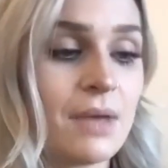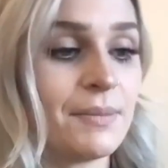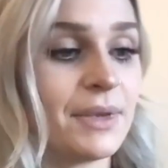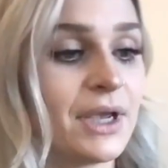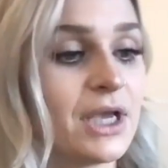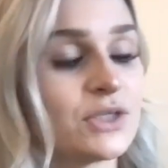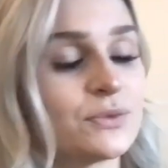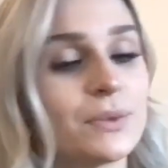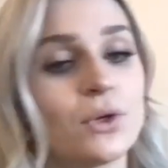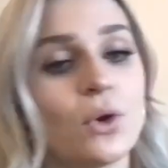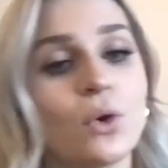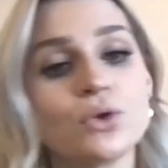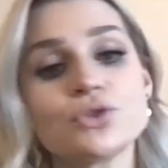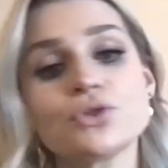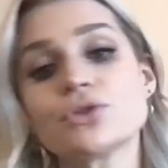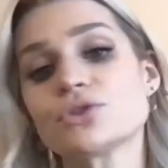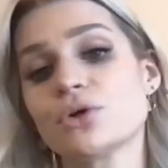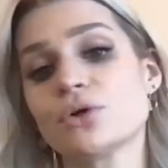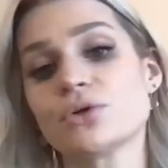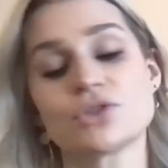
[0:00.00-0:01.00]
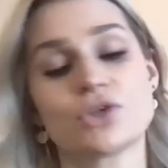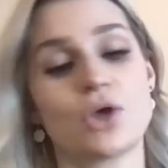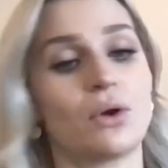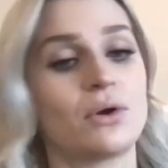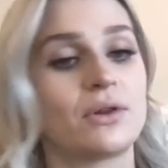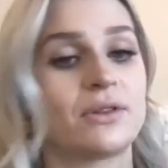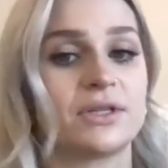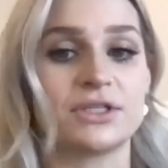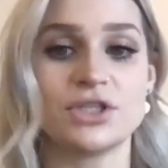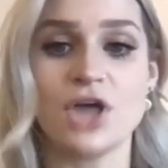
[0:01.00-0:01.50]
Because when older adults go
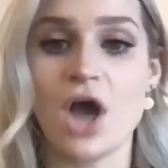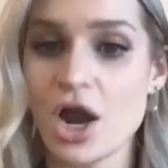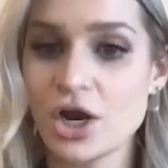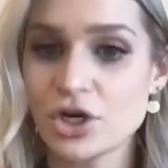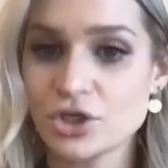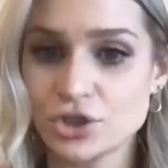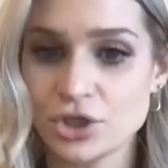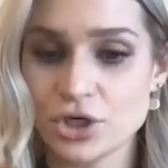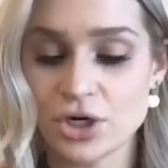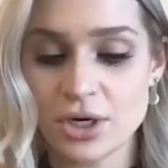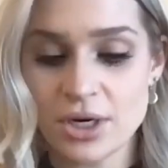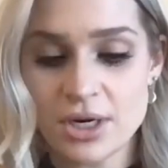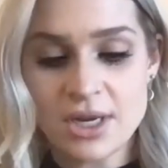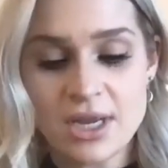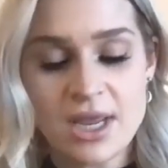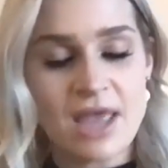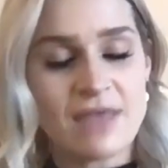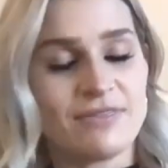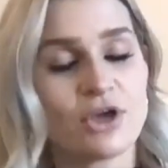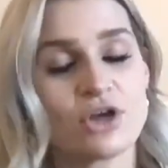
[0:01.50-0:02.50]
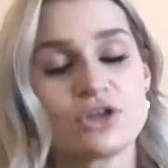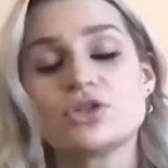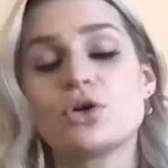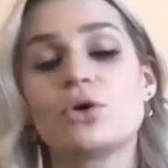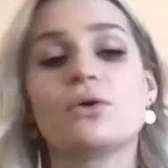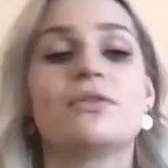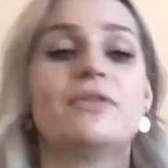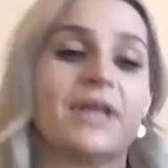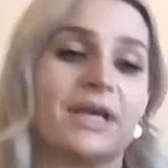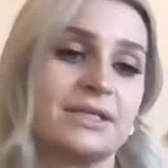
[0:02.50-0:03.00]
to the doctor, they're
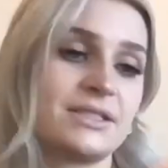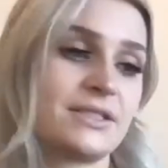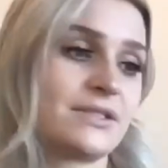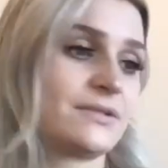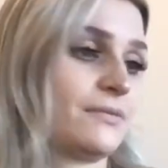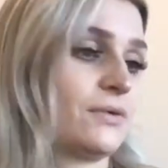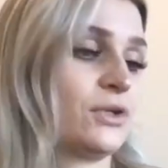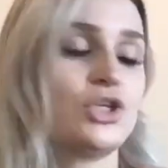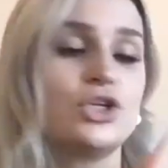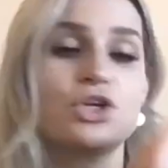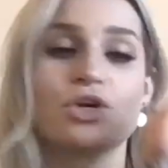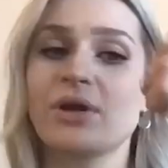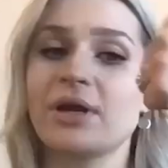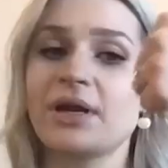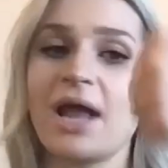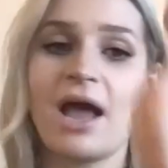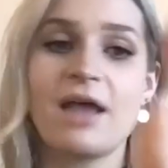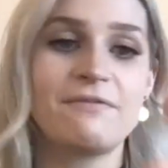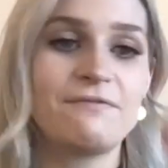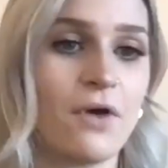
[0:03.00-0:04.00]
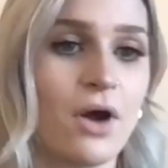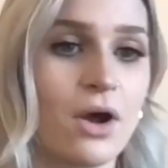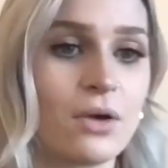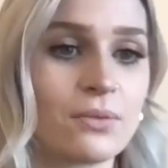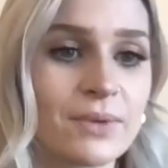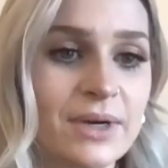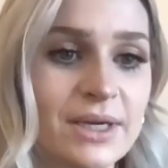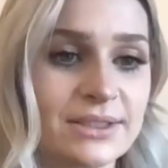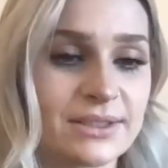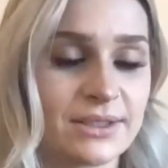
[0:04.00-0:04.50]
told this: you're at high
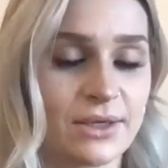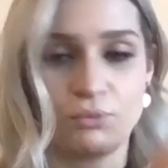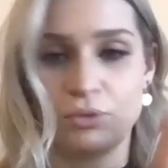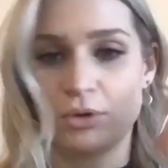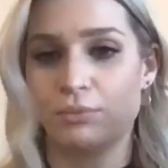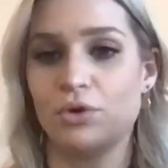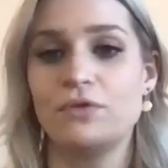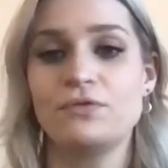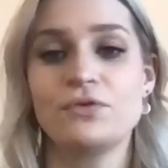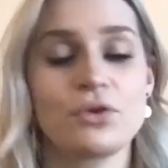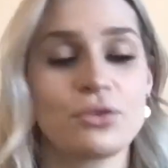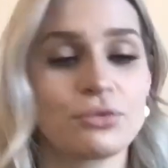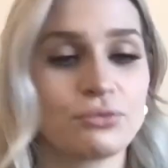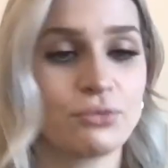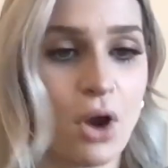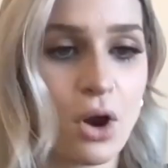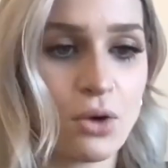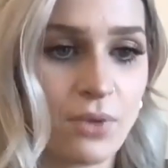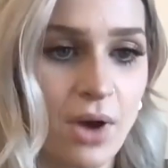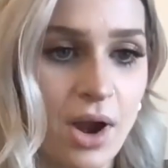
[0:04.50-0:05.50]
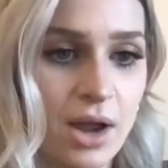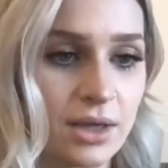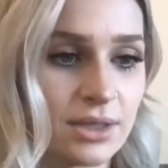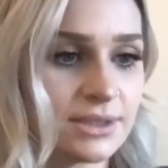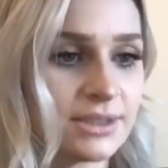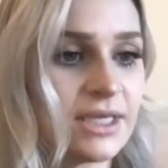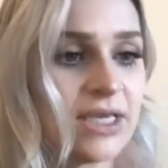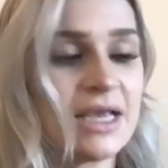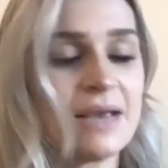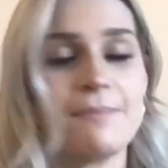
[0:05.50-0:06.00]
fall risk, remove your throw
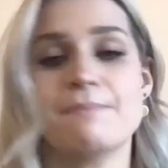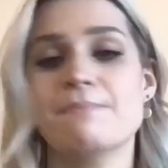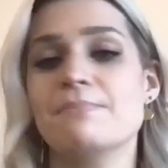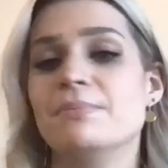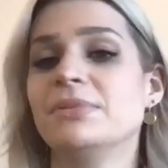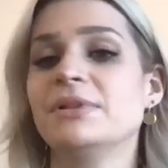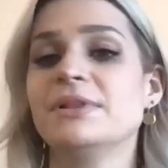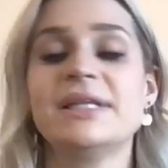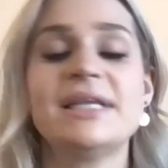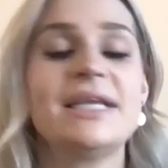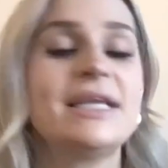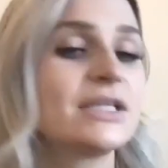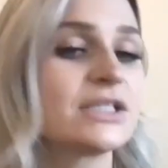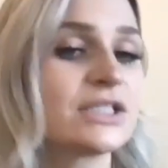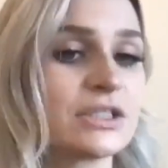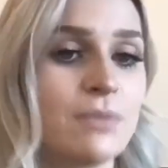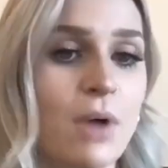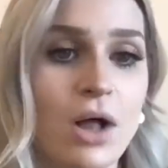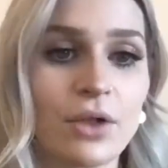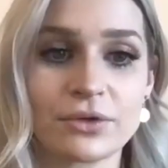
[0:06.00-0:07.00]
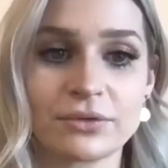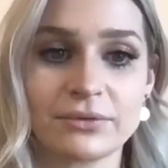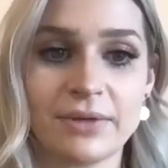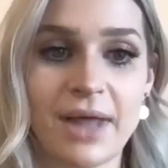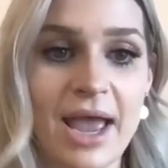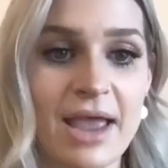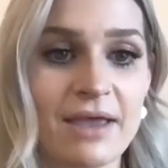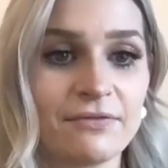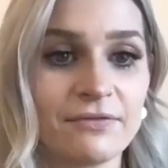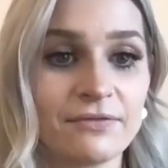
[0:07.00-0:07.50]
rugs, lead a smaller
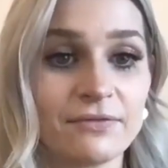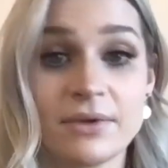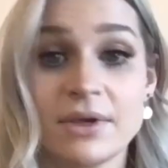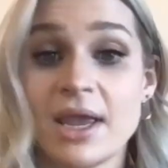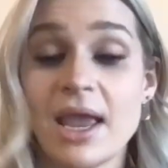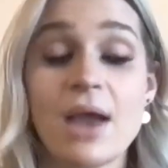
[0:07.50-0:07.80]
life.